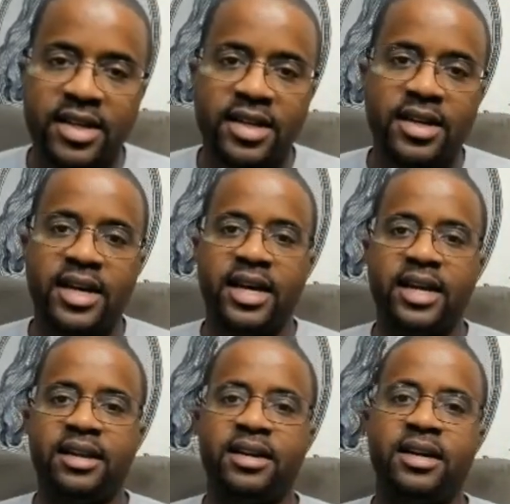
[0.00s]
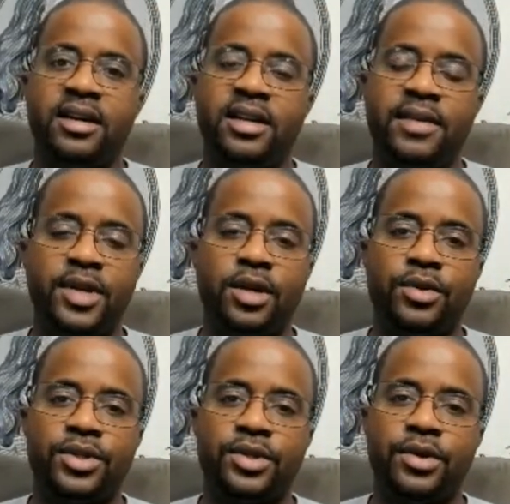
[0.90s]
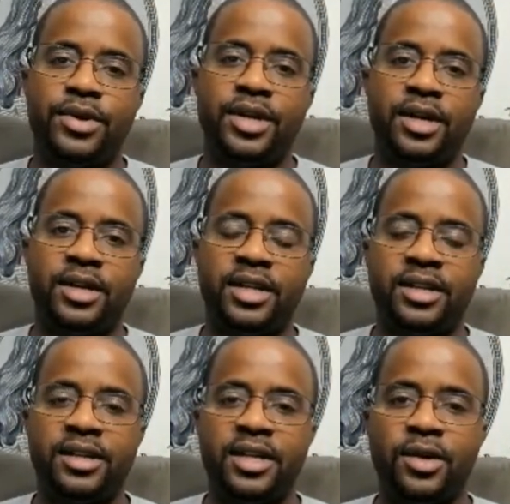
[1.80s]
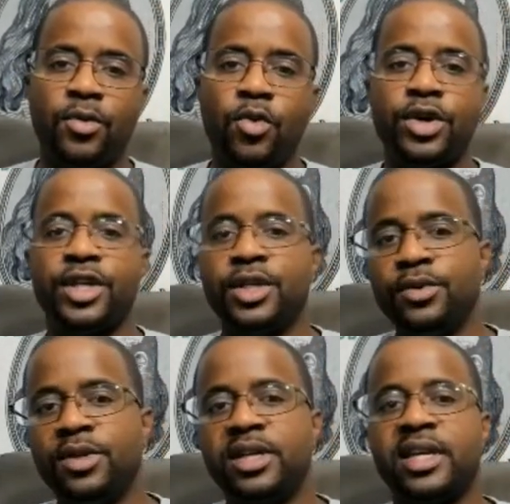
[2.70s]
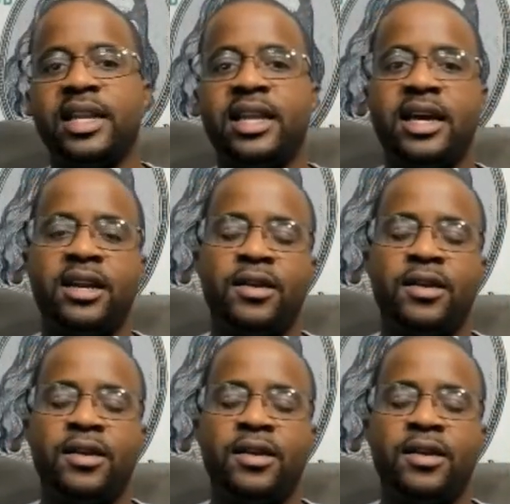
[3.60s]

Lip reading: and let me know what's going on, and what are you looking at